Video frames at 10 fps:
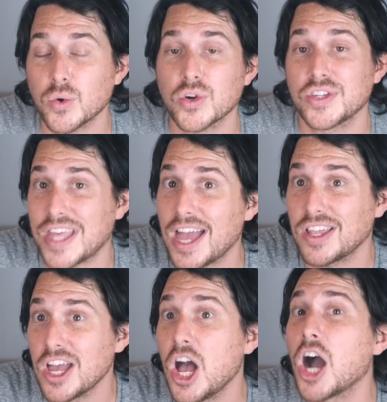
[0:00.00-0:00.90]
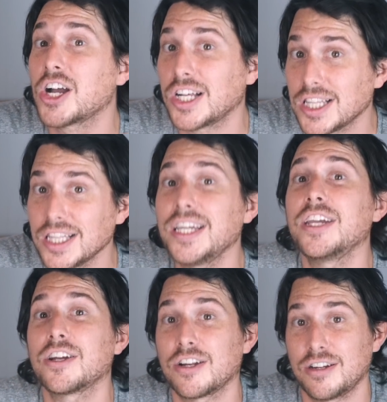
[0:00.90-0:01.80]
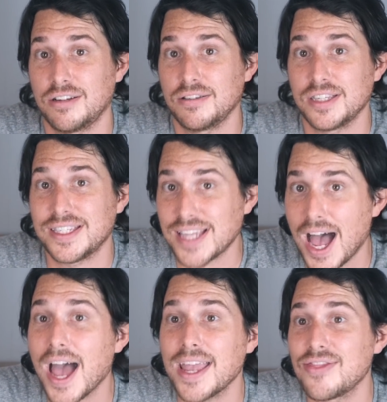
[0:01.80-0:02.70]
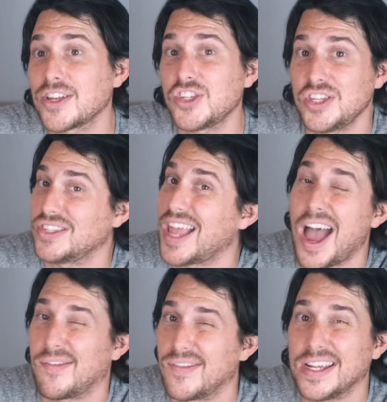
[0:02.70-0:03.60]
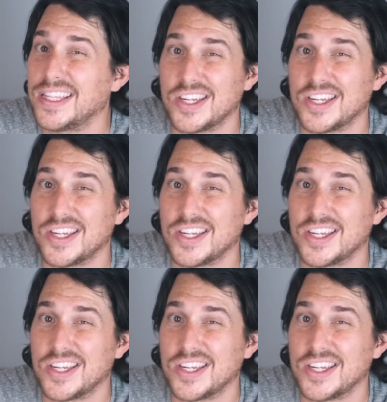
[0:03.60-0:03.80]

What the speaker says: Or is that a clear sign that she's not really